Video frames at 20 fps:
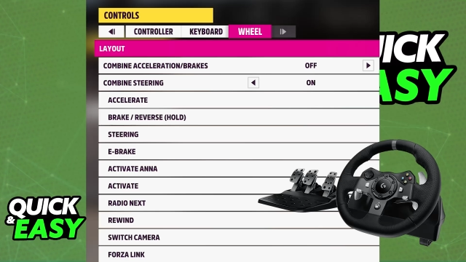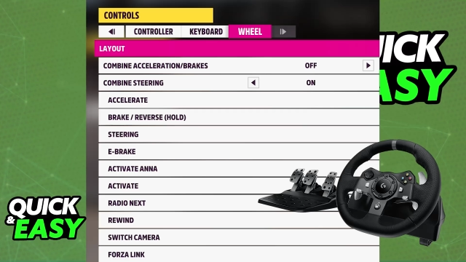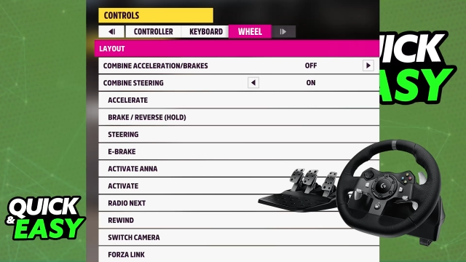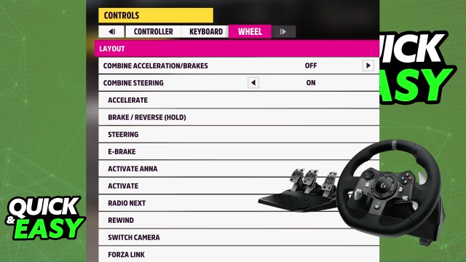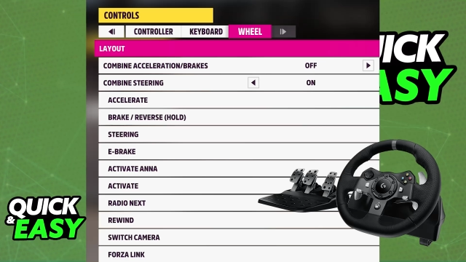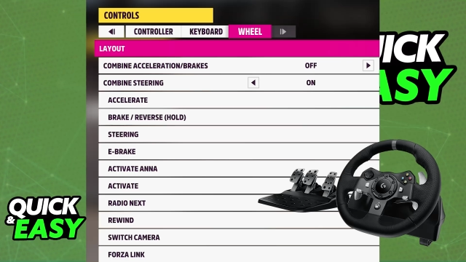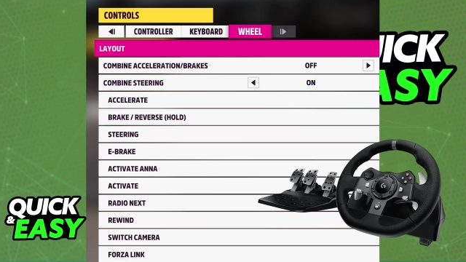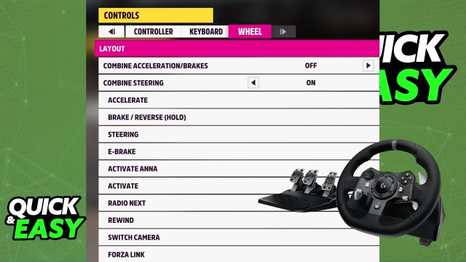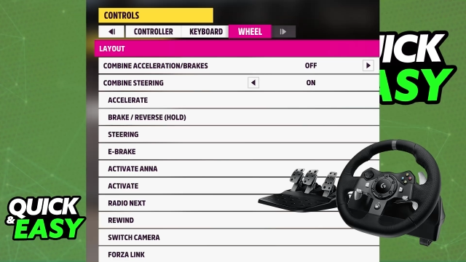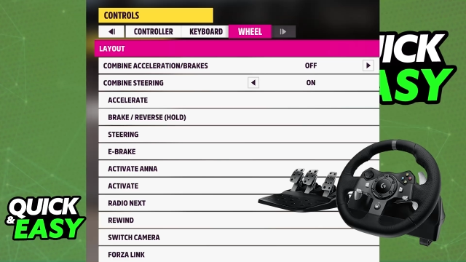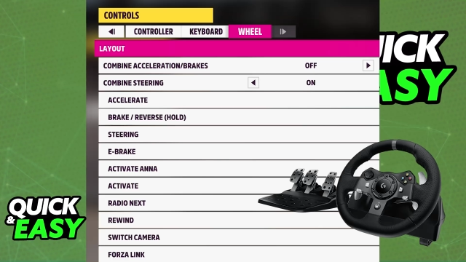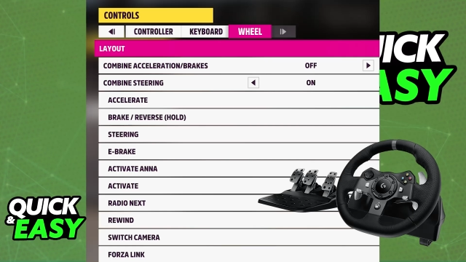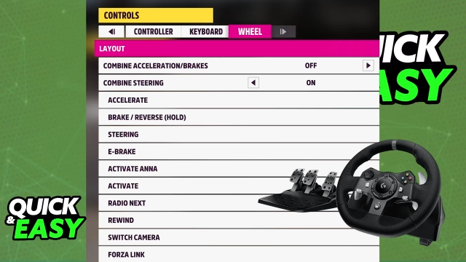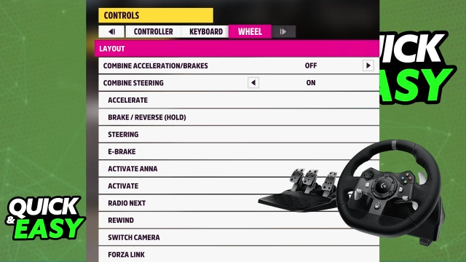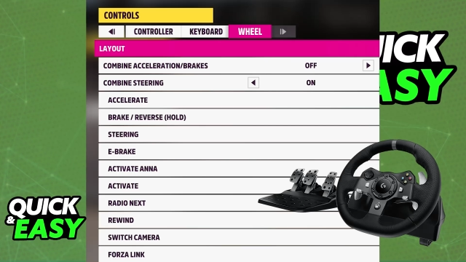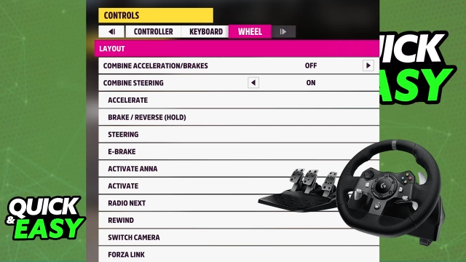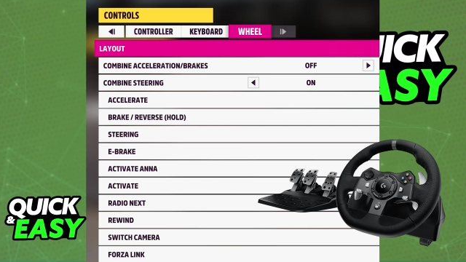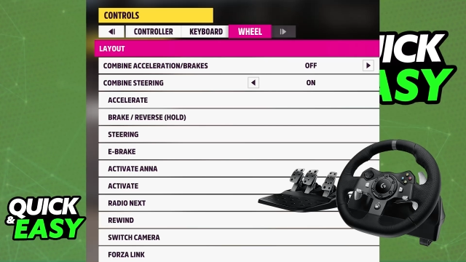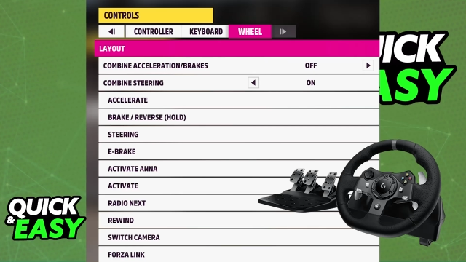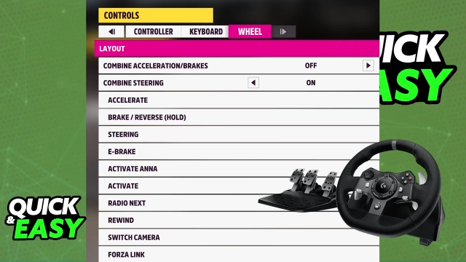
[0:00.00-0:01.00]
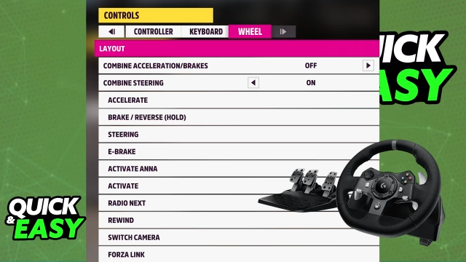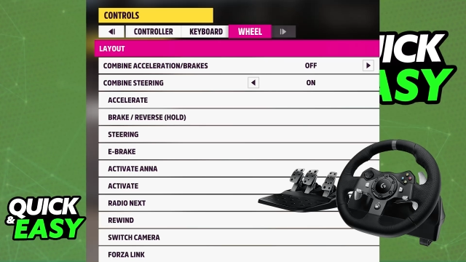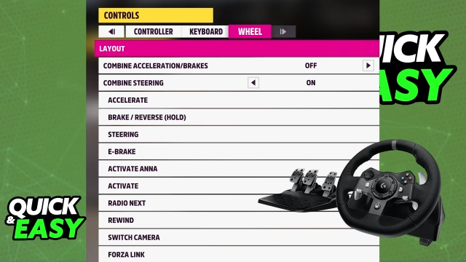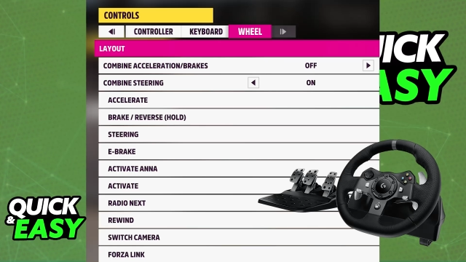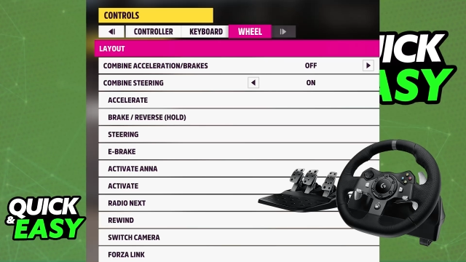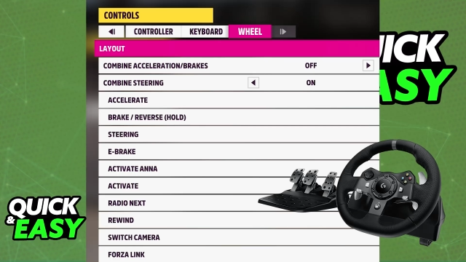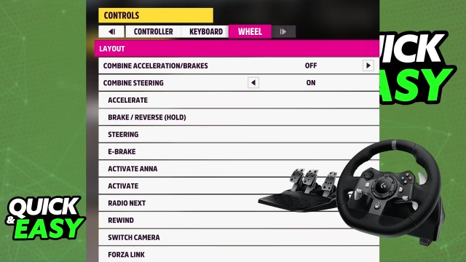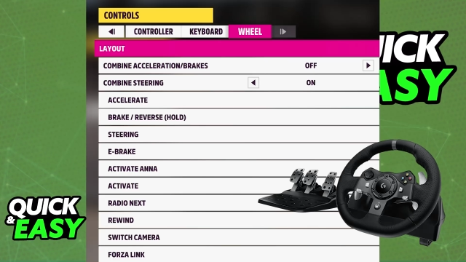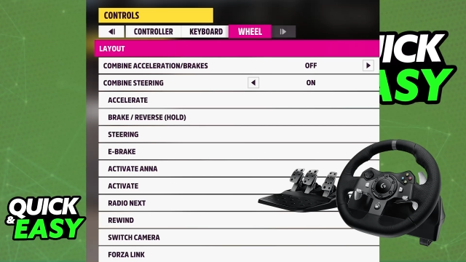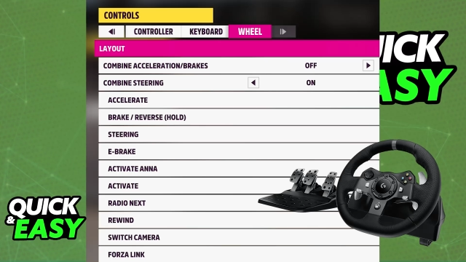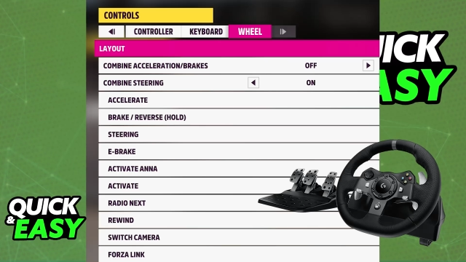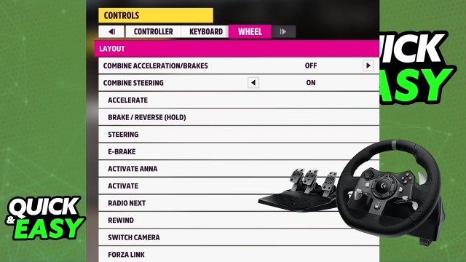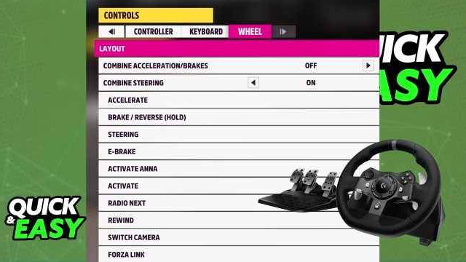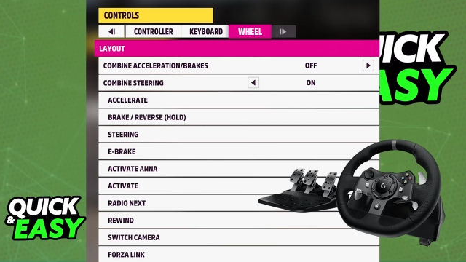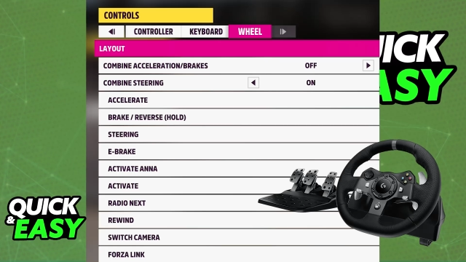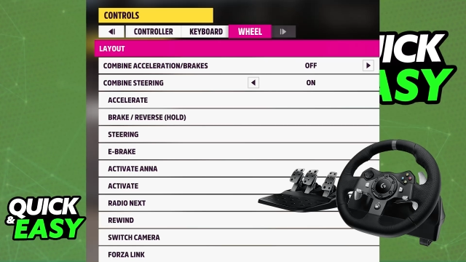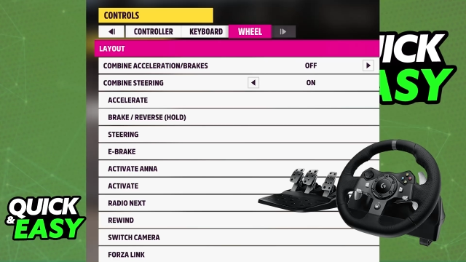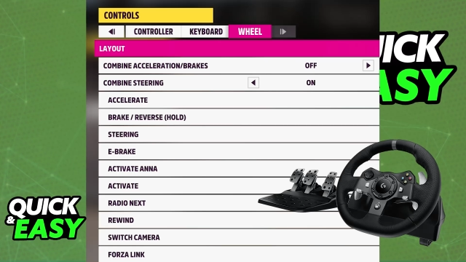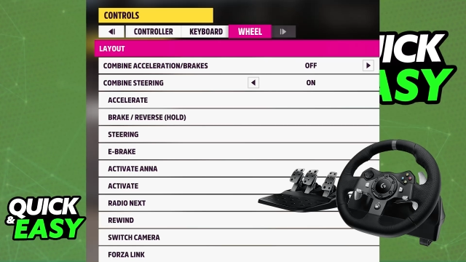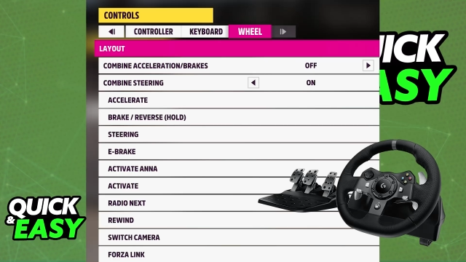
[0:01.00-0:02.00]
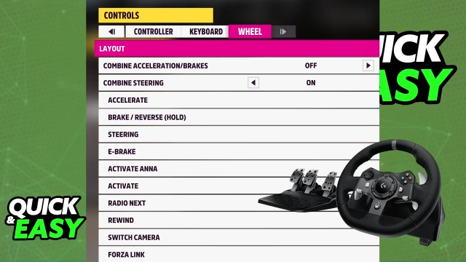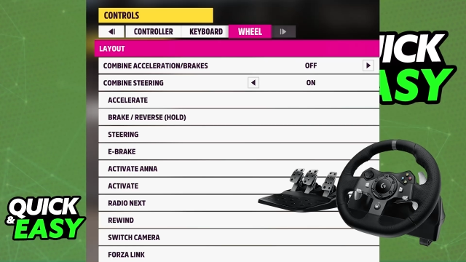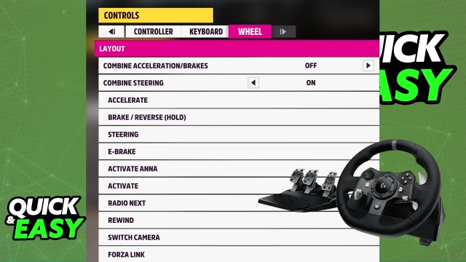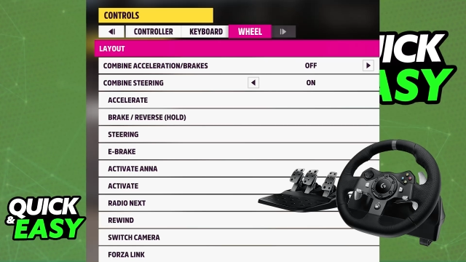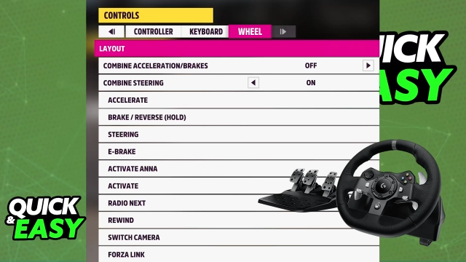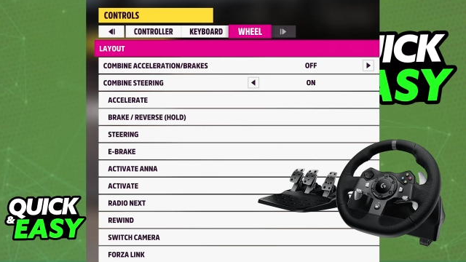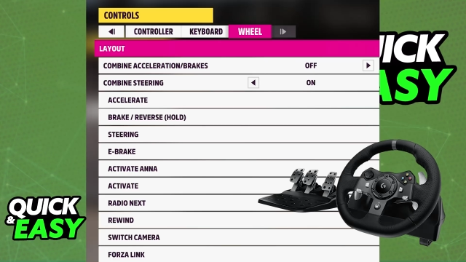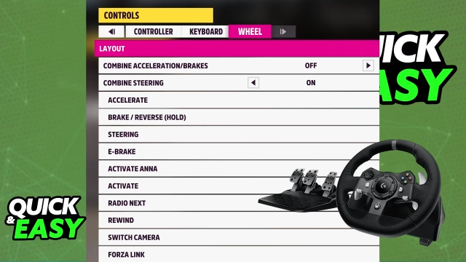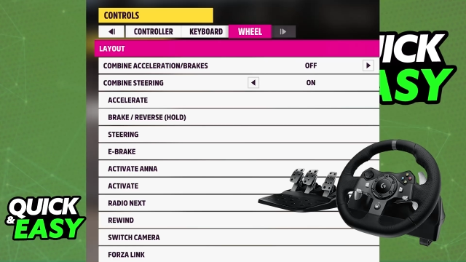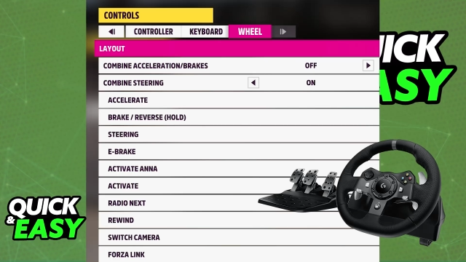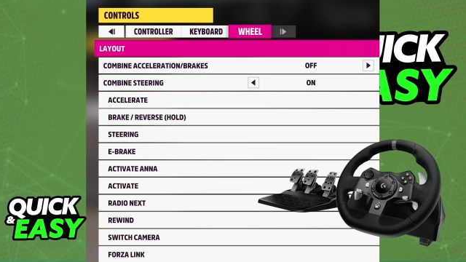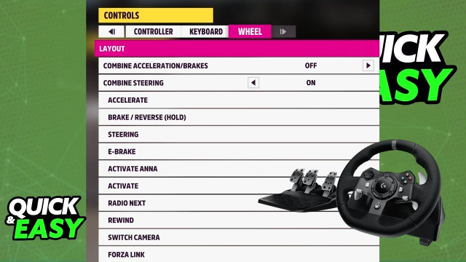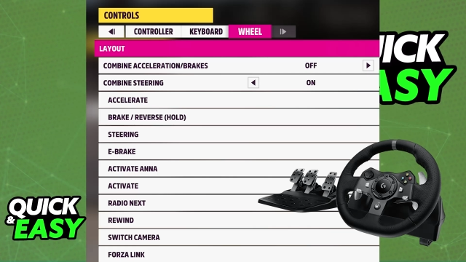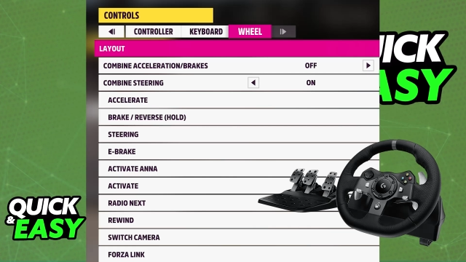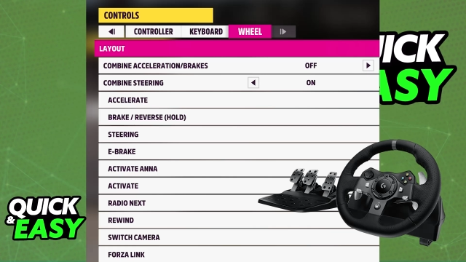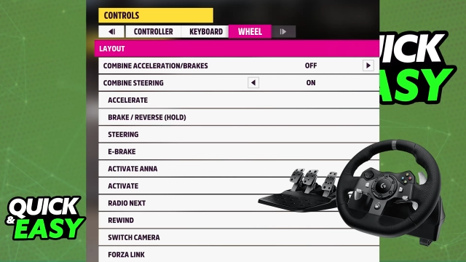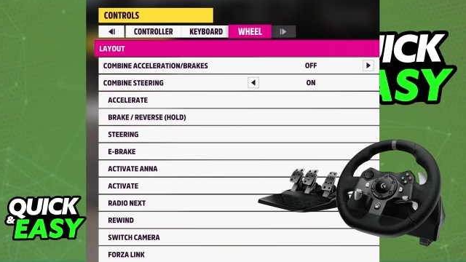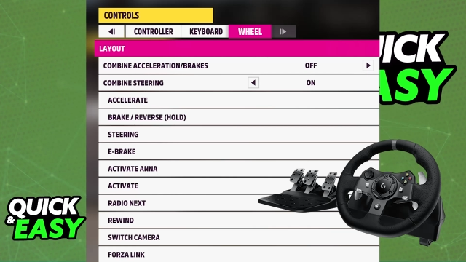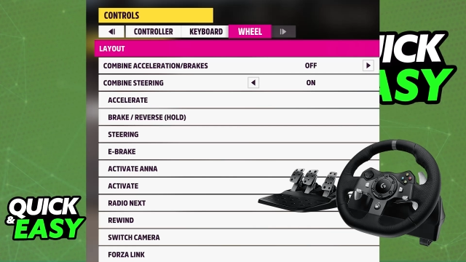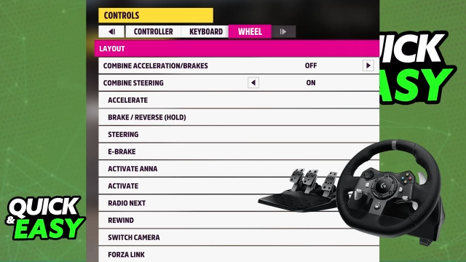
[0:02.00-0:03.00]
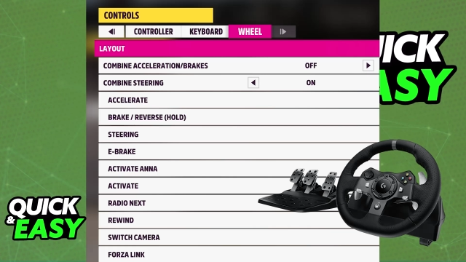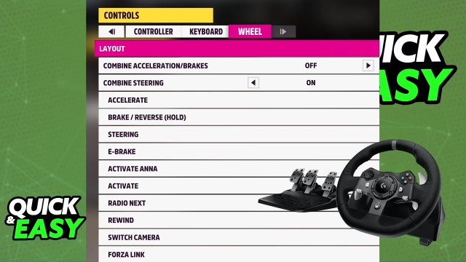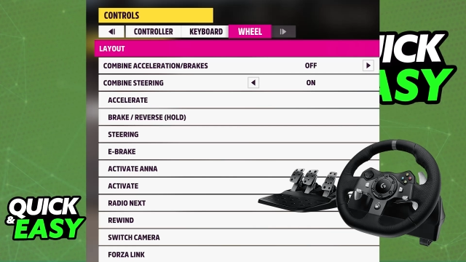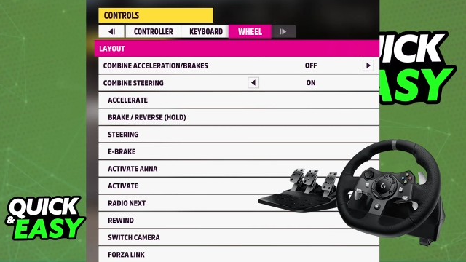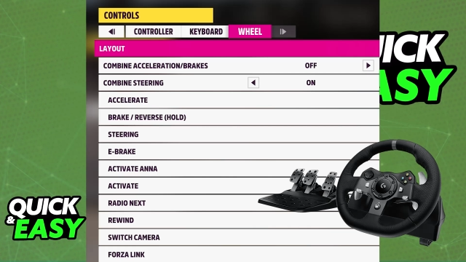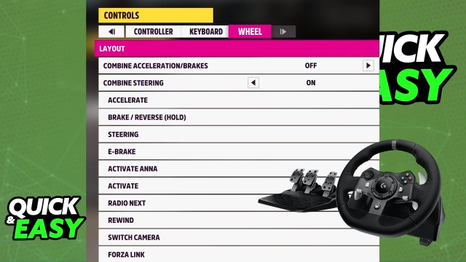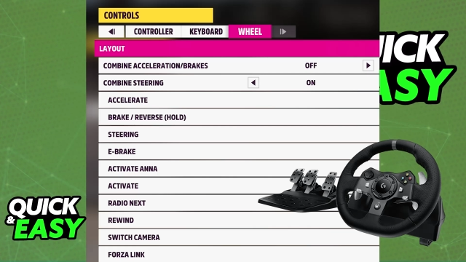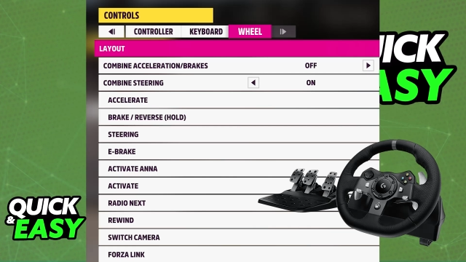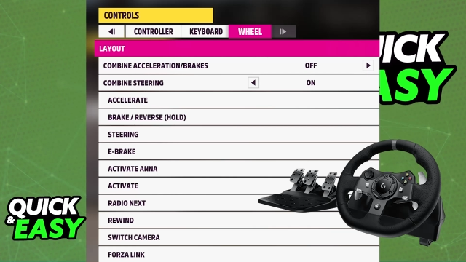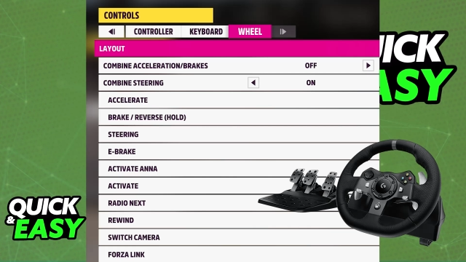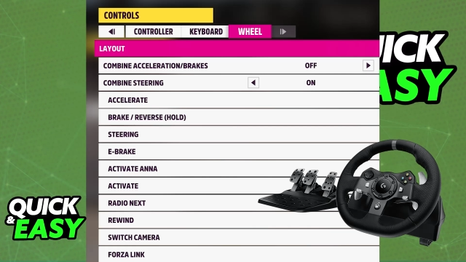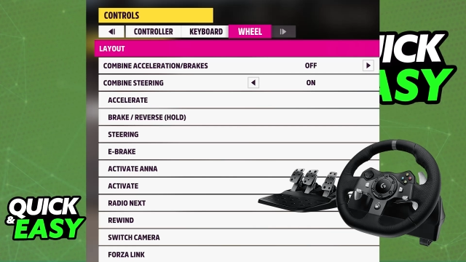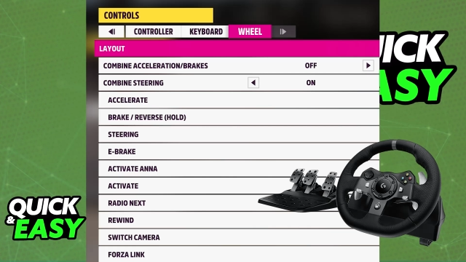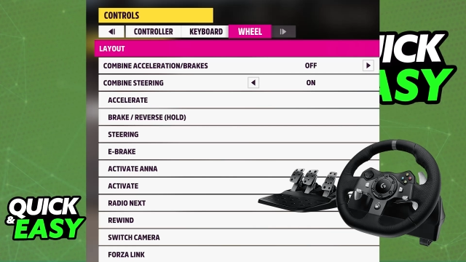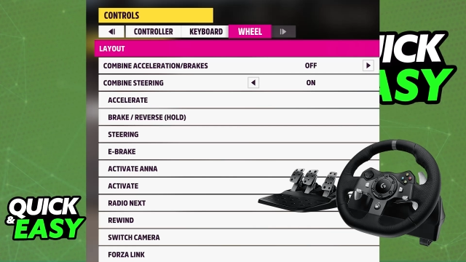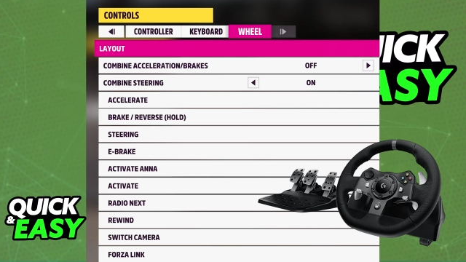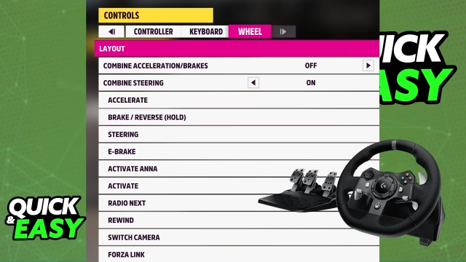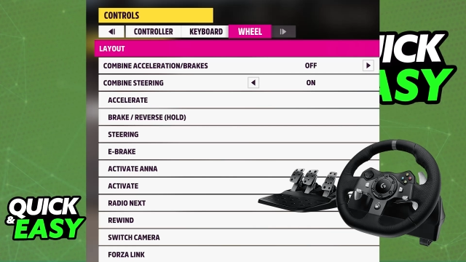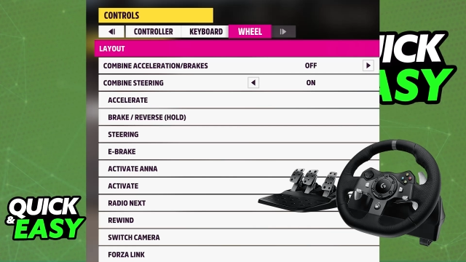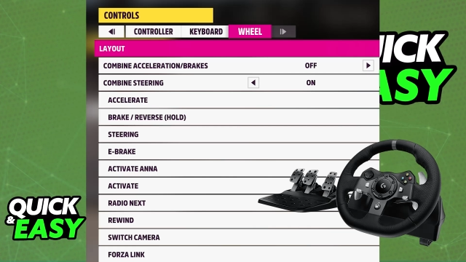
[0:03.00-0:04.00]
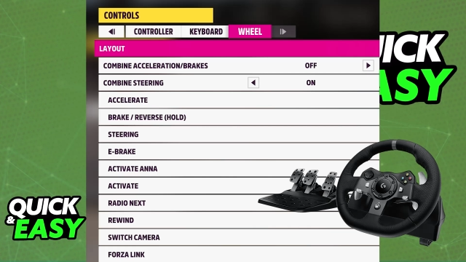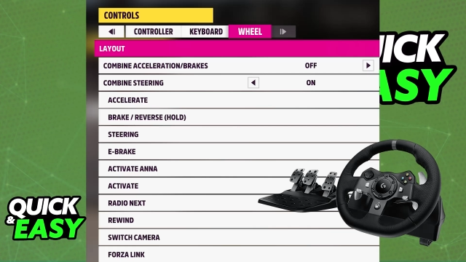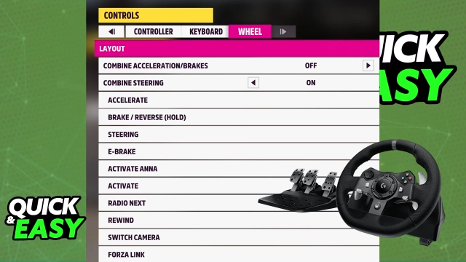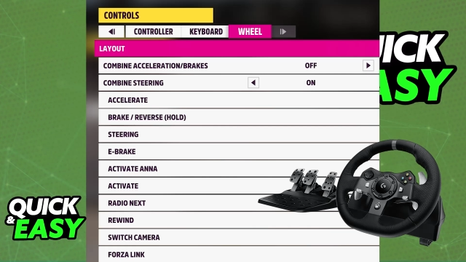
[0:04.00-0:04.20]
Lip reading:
Nobody's mouth can be seen.